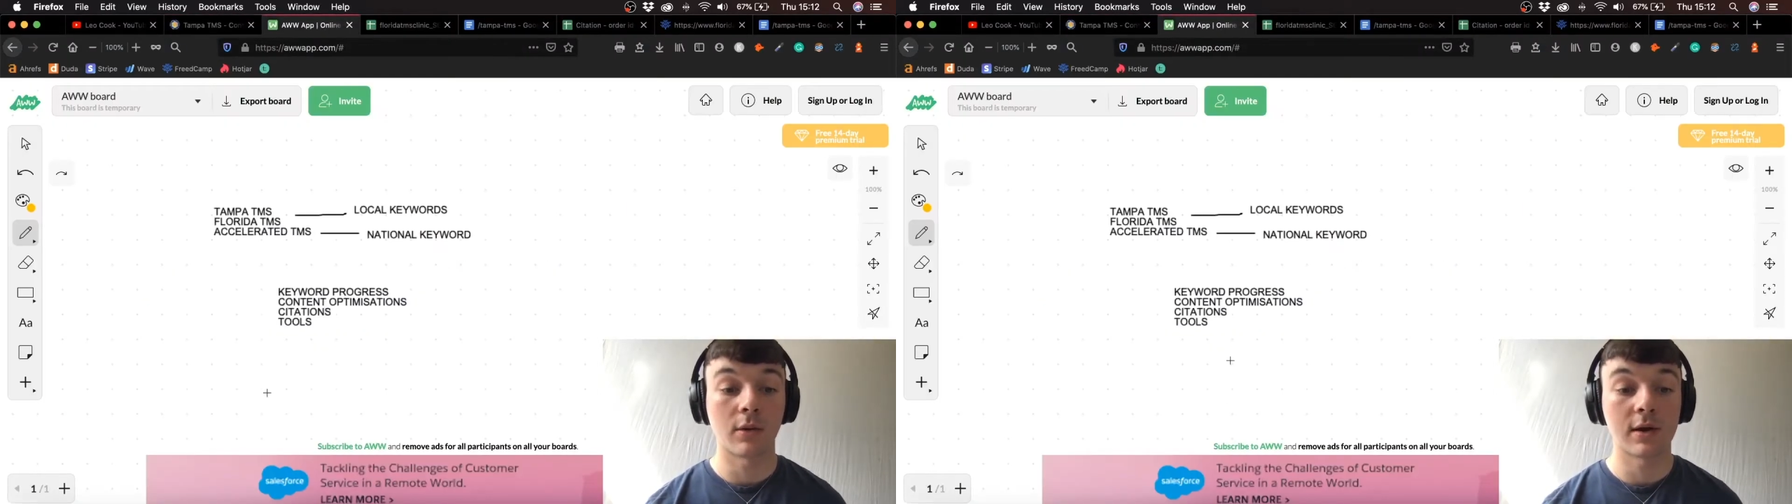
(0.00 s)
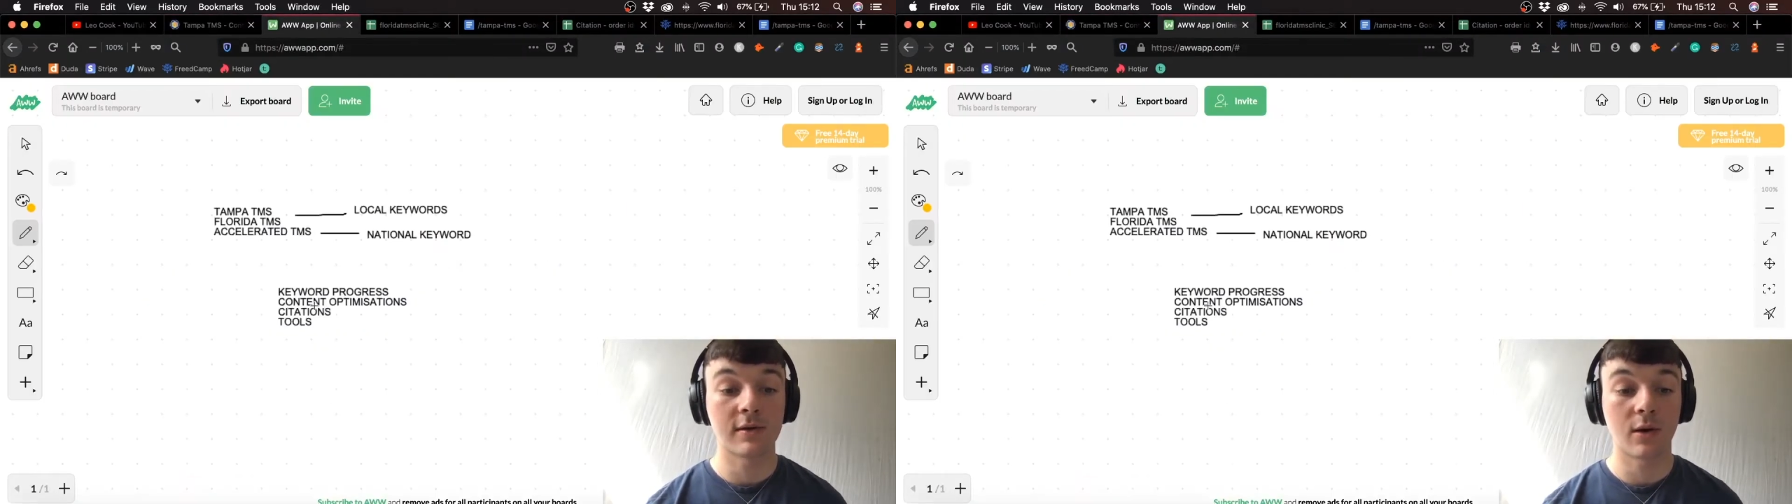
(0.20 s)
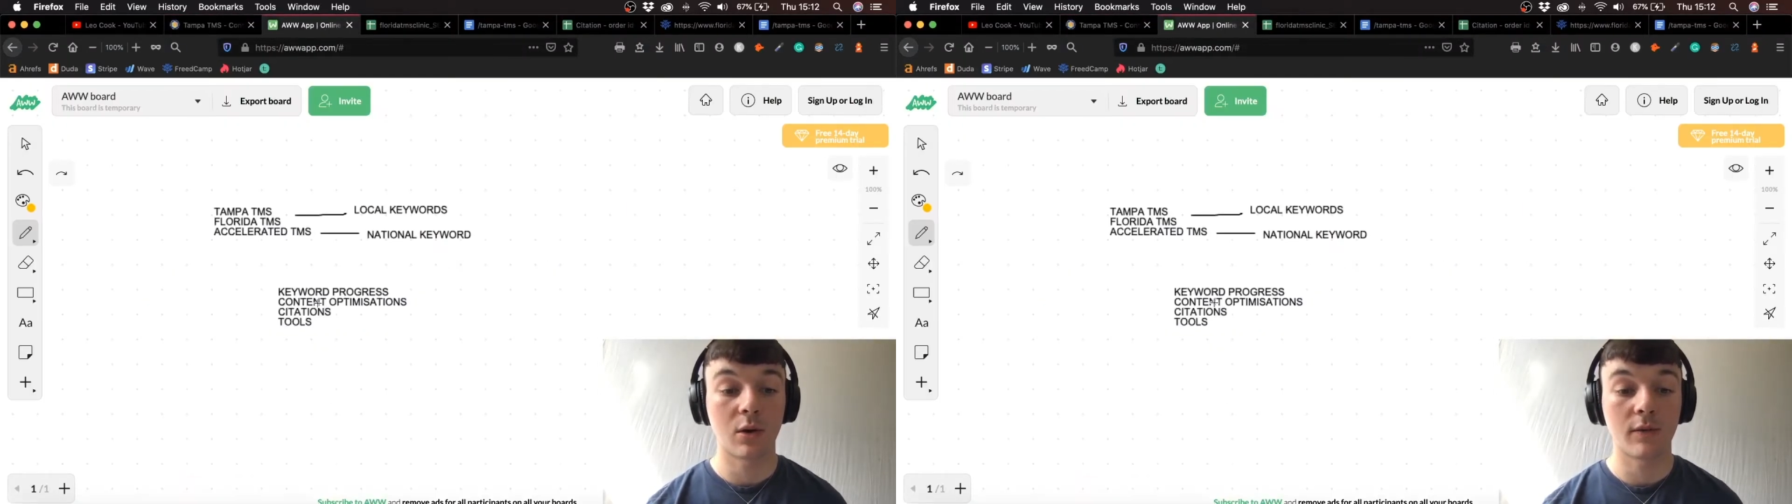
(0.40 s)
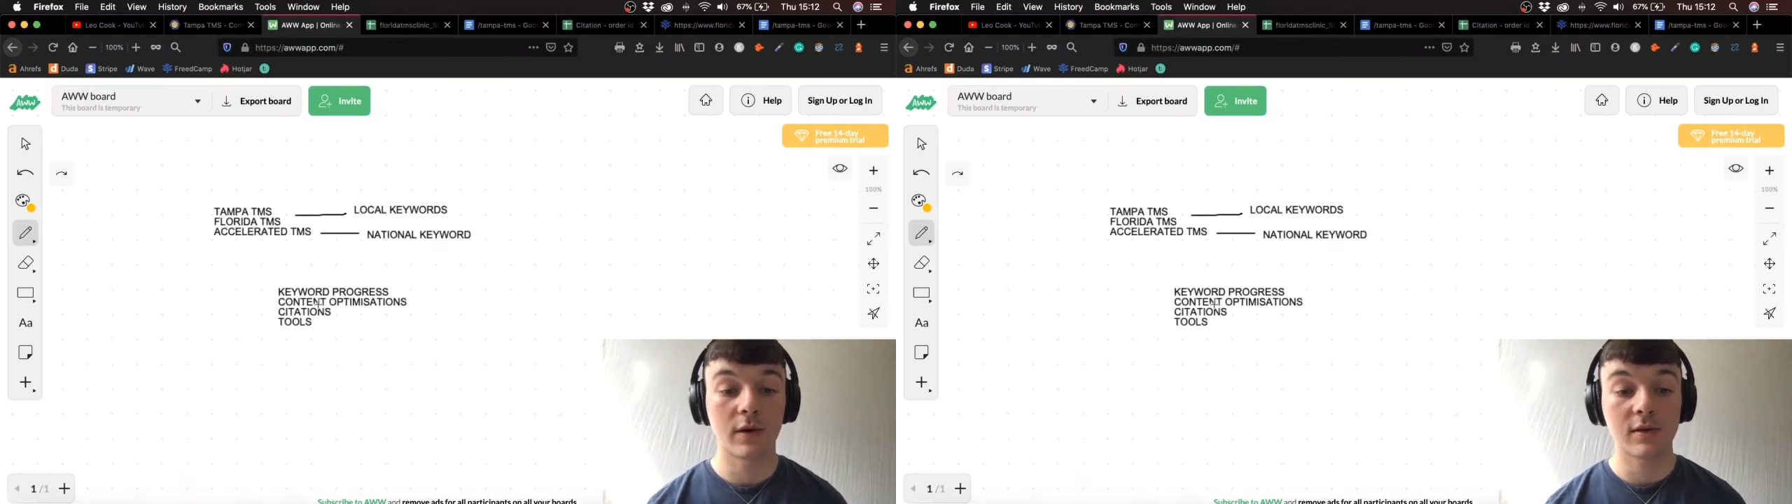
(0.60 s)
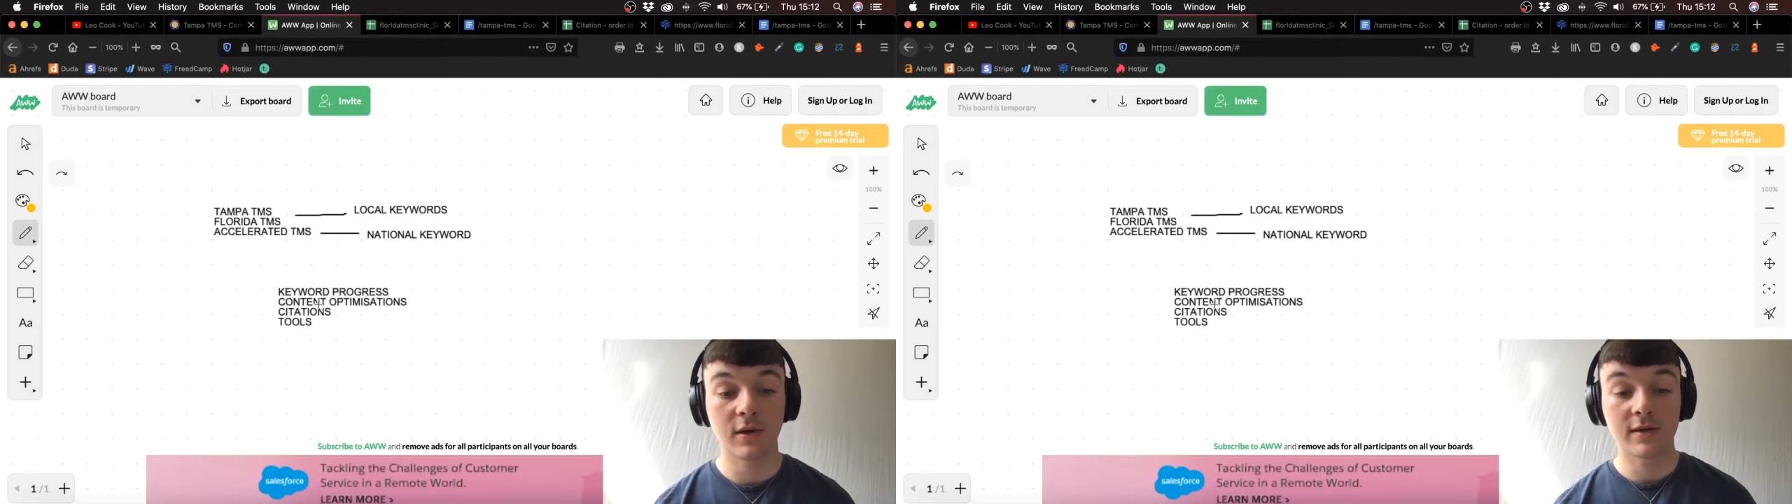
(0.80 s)
we need to go
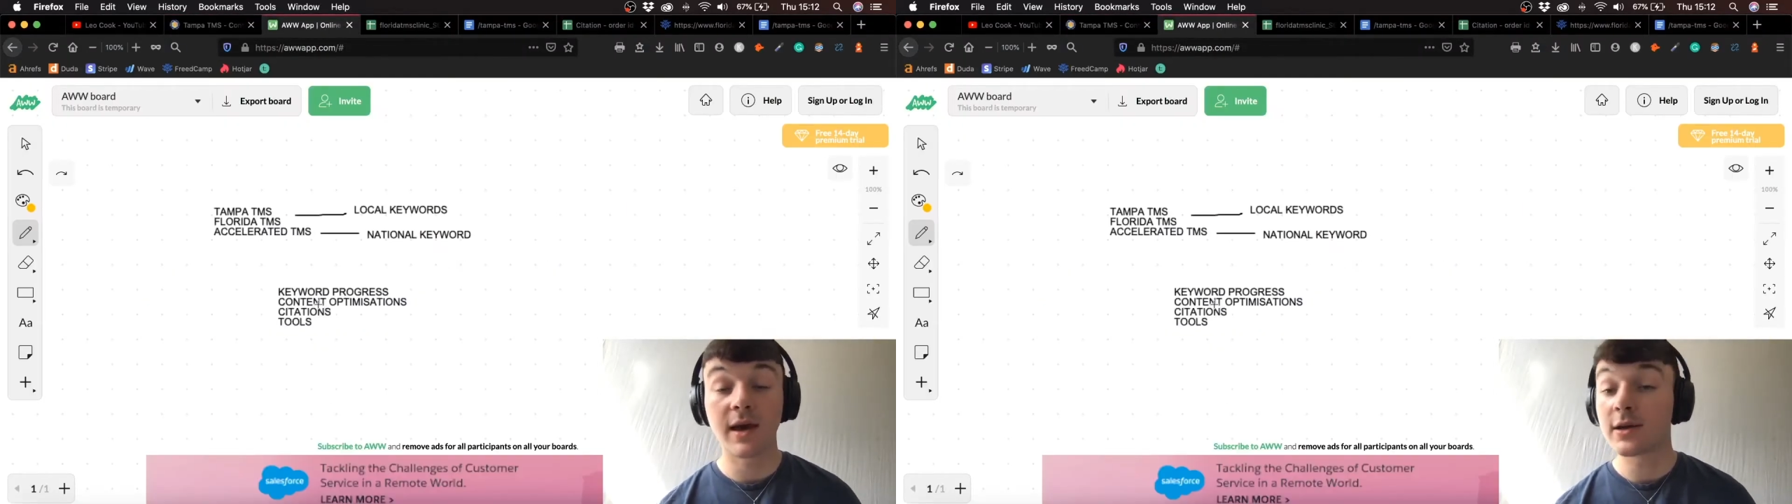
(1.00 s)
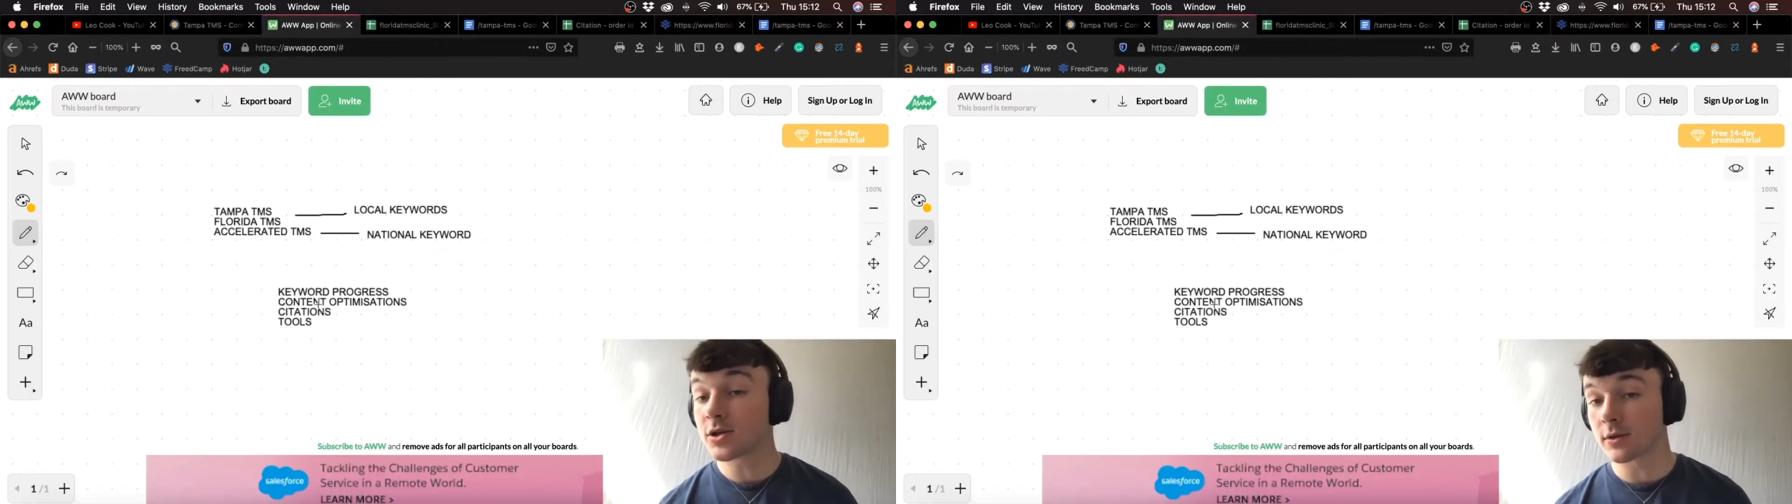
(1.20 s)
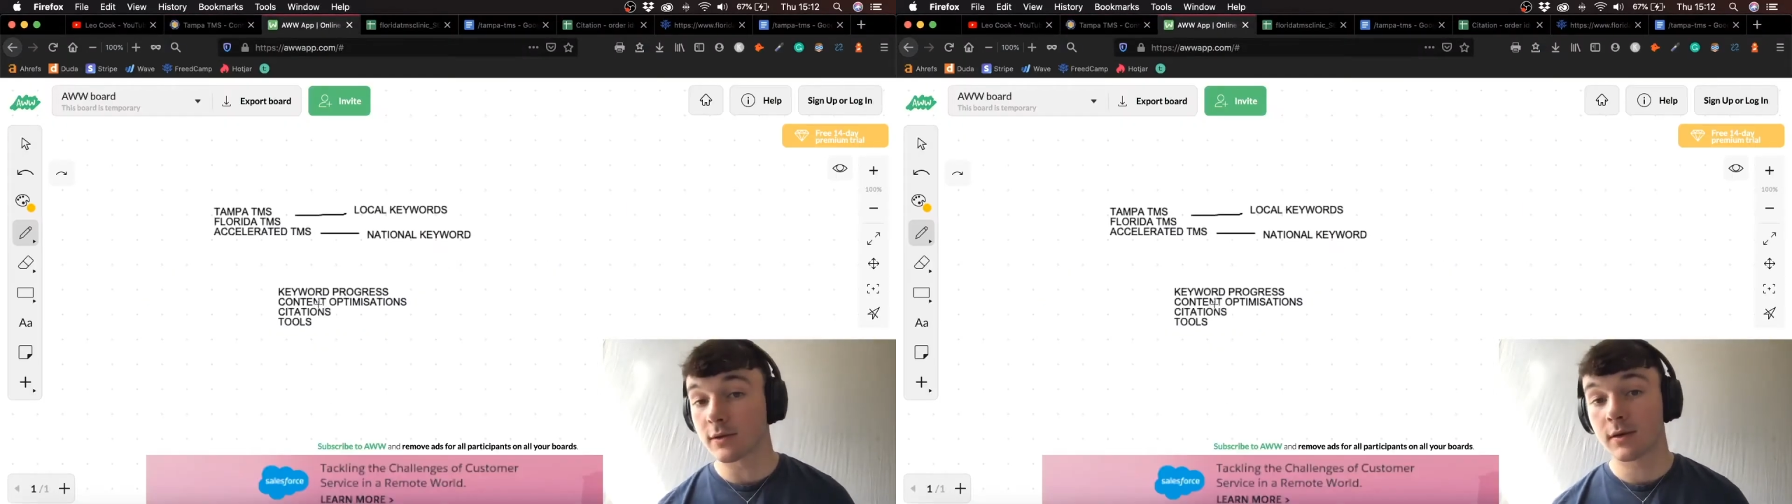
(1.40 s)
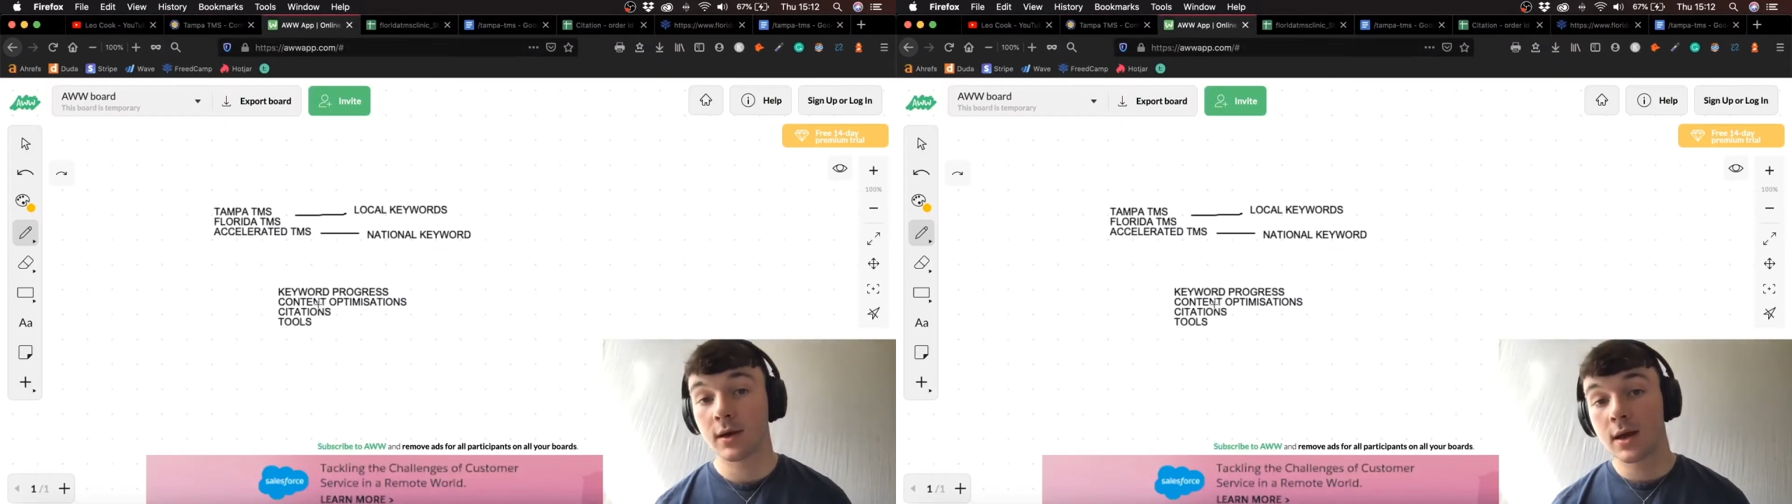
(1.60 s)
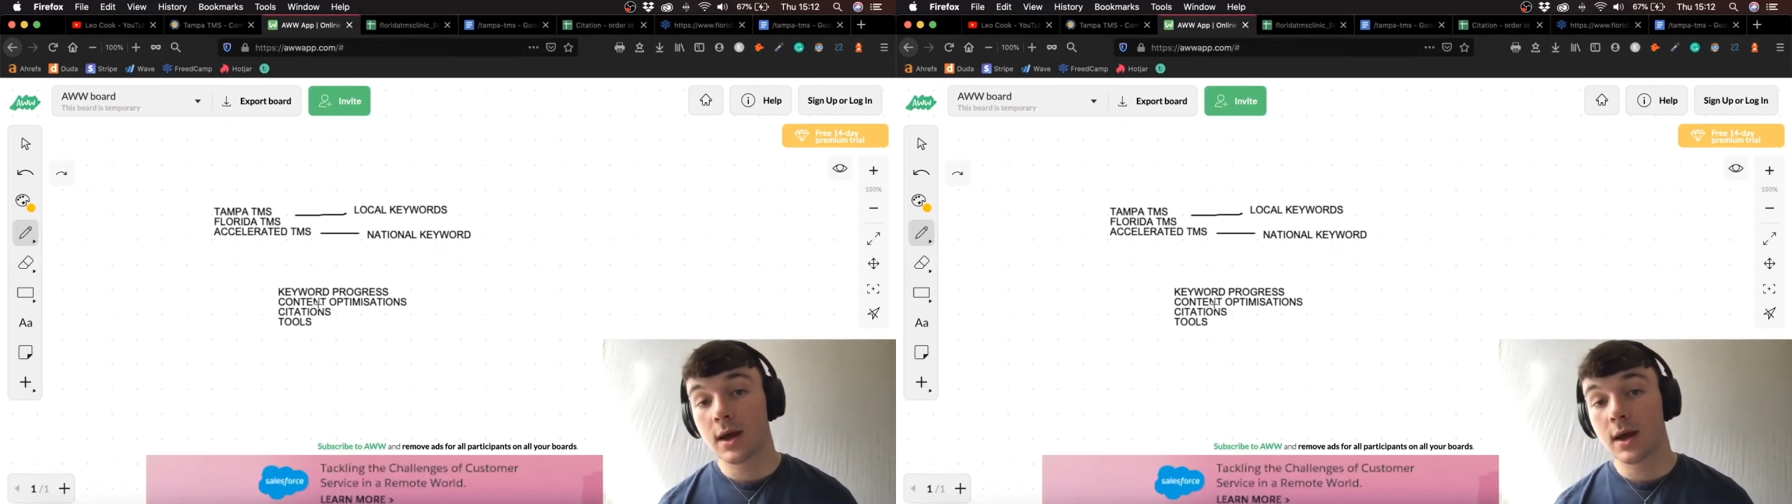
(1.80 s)
over. Citations.